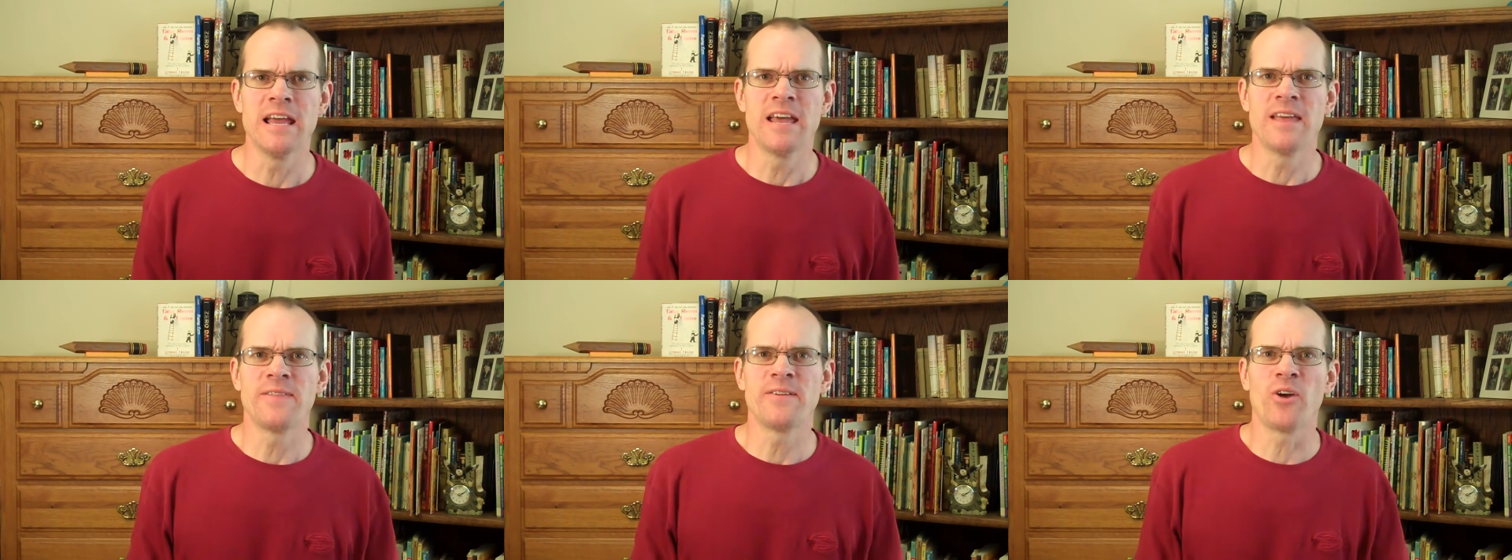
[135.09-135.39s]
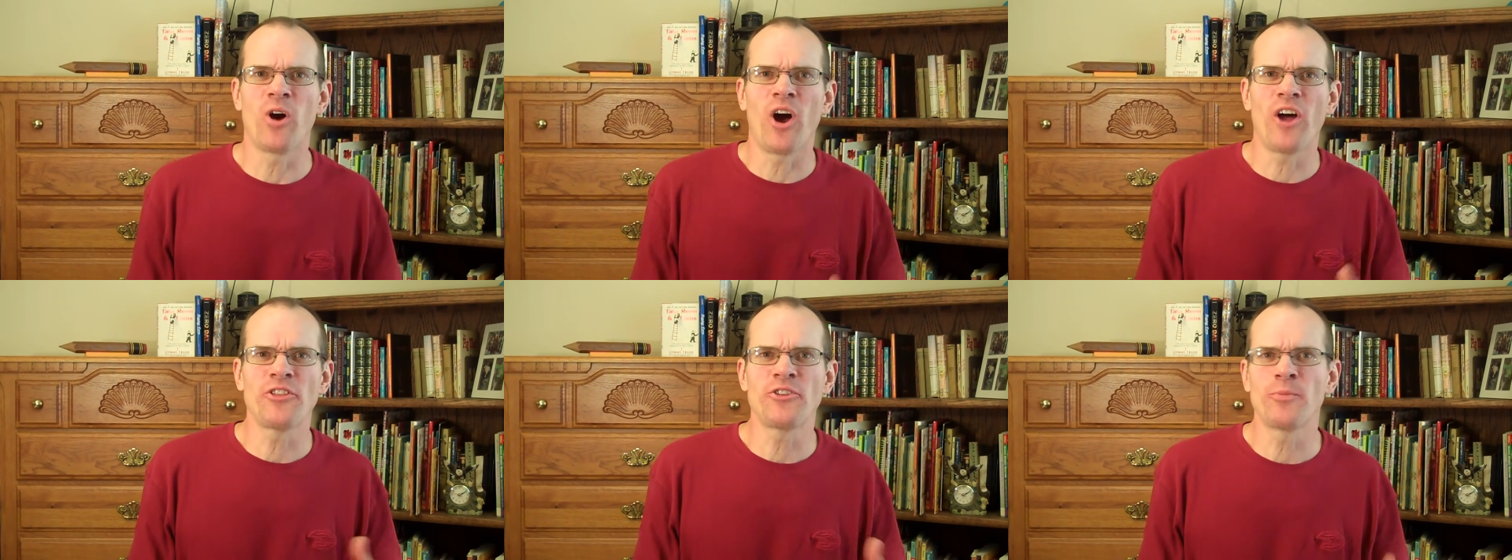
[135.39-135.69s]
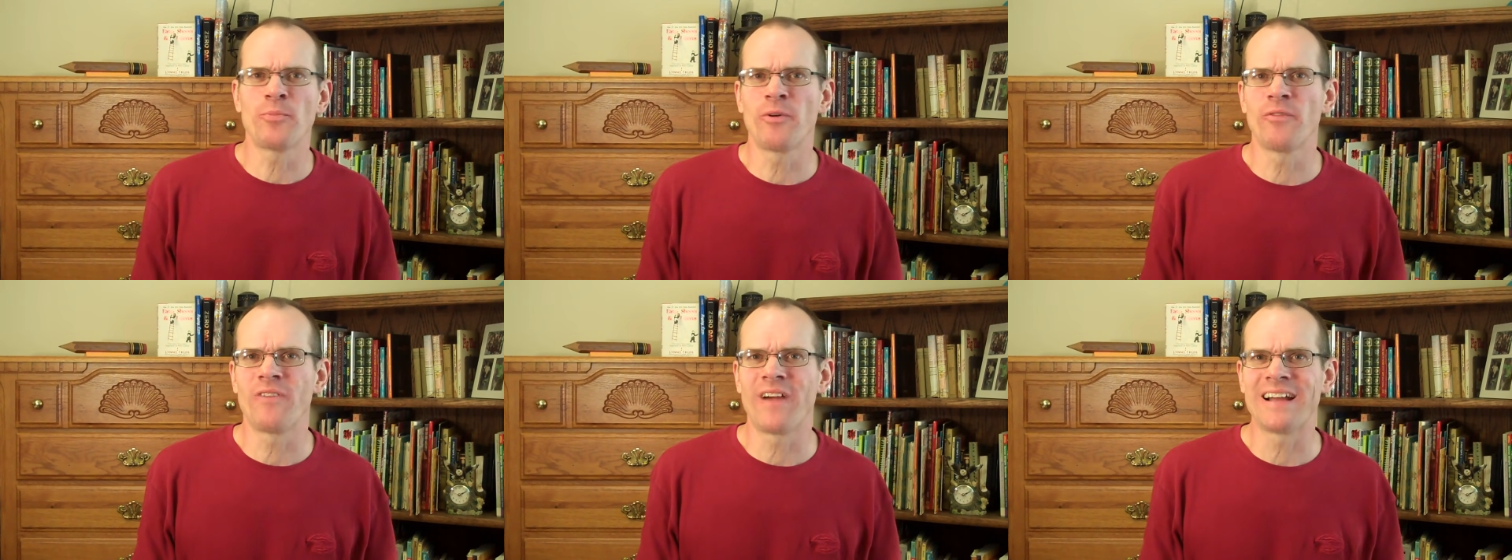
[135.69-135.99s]
The author
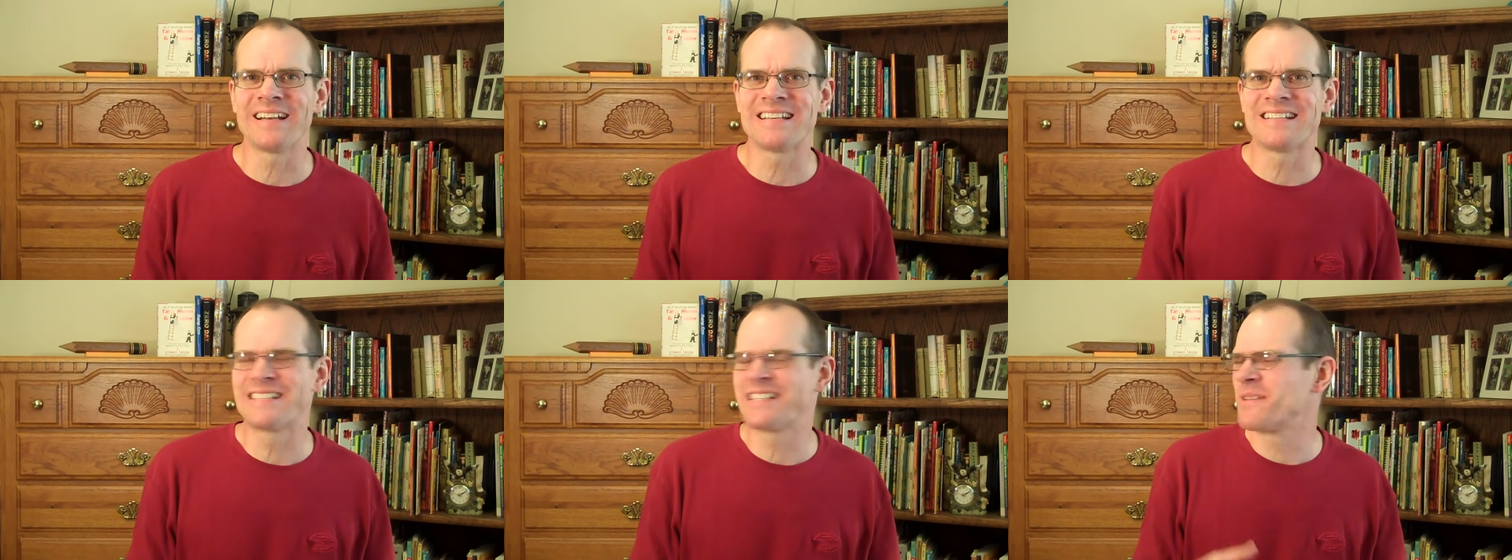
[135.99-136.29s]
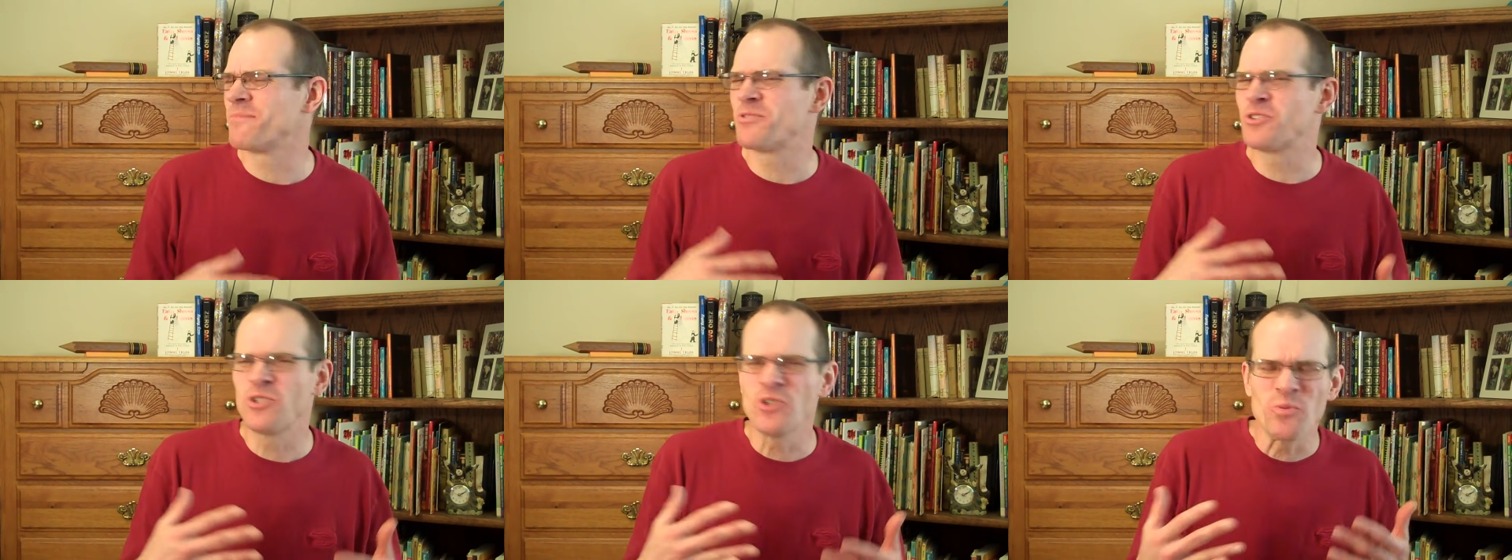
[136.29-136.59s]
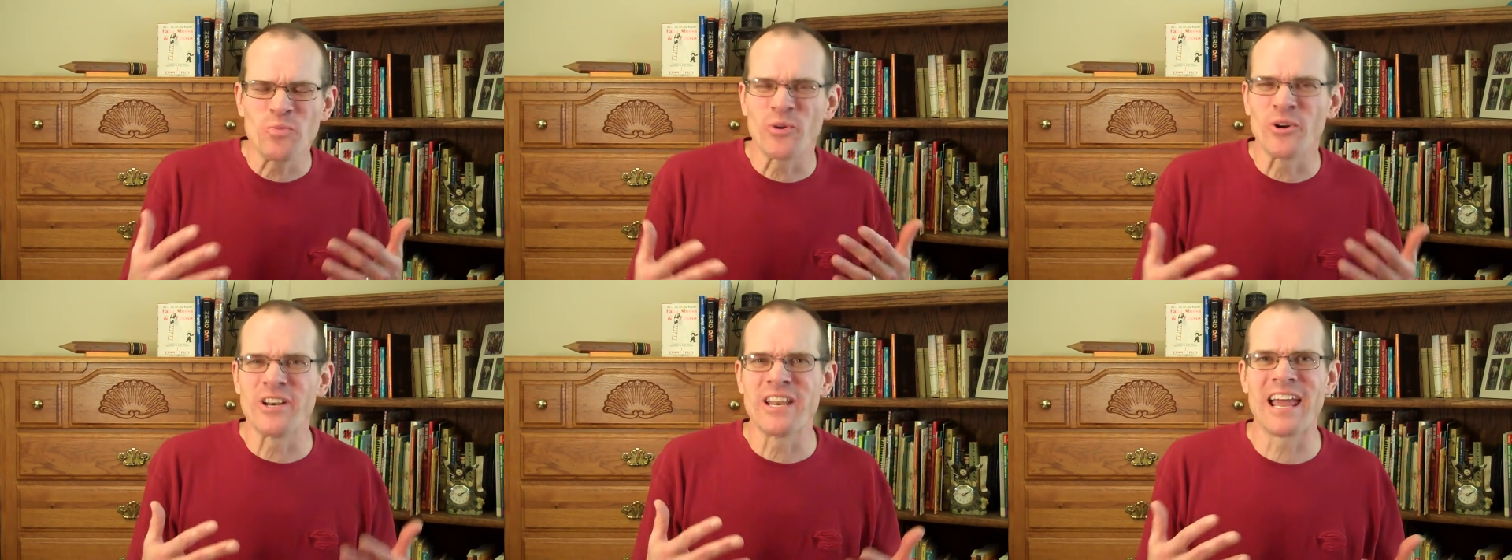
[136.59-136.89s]
provided some
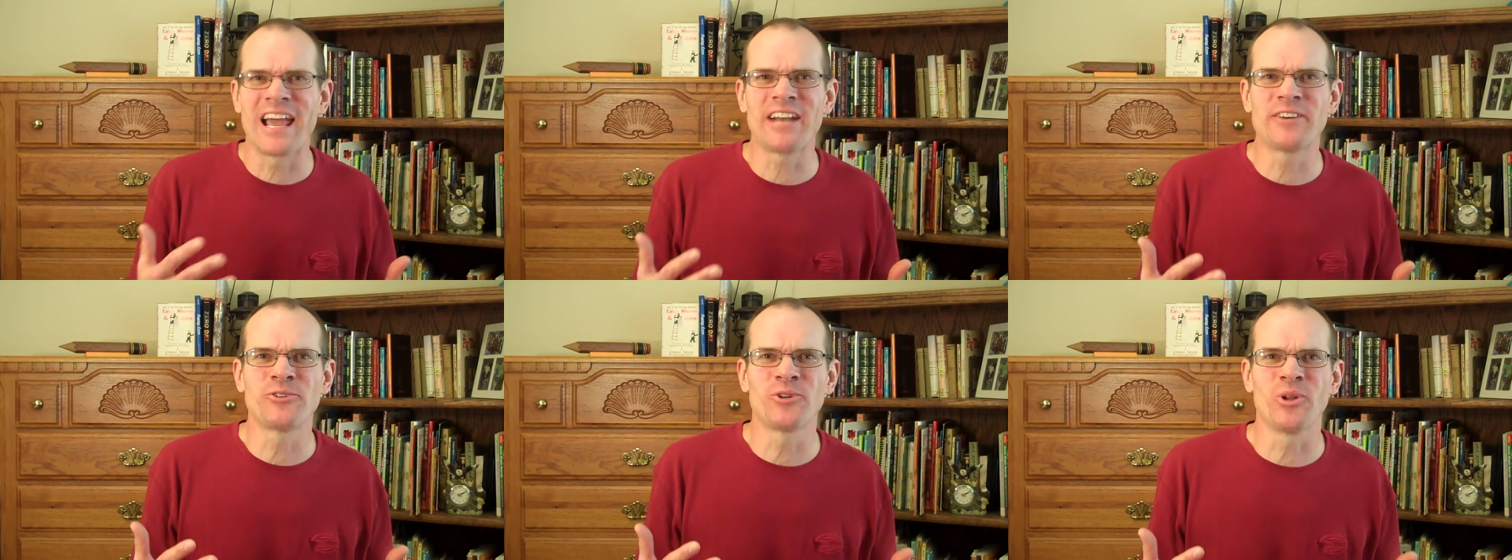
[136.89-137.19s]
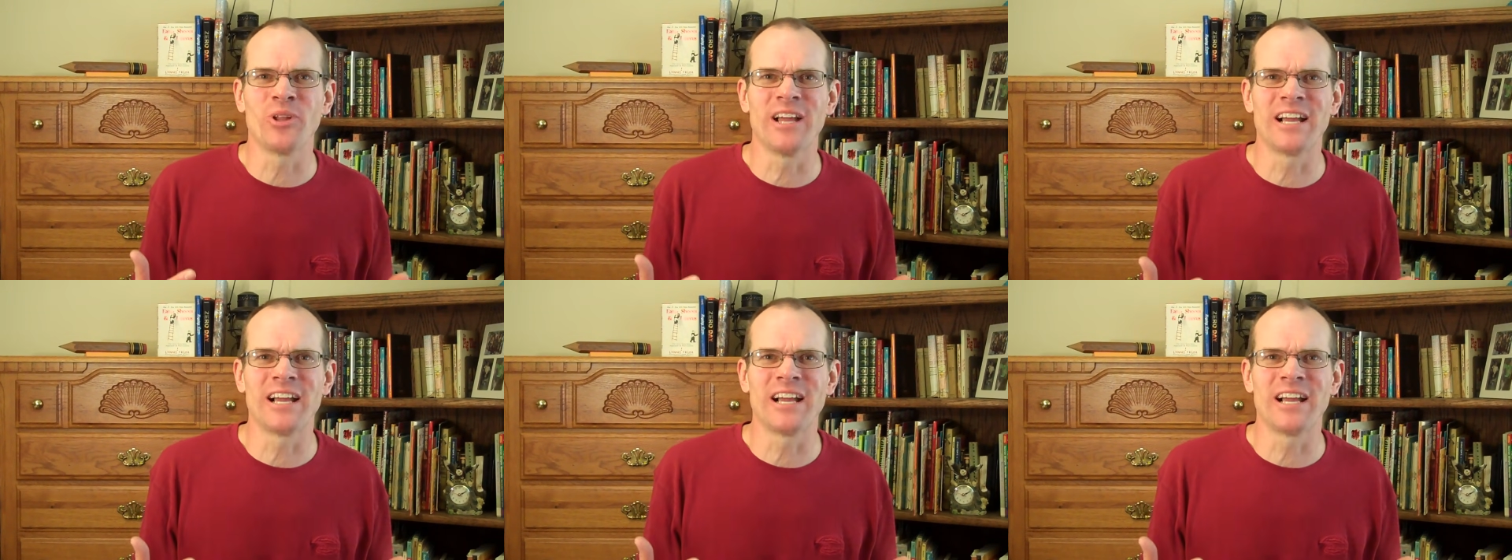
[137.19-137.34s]
supernatural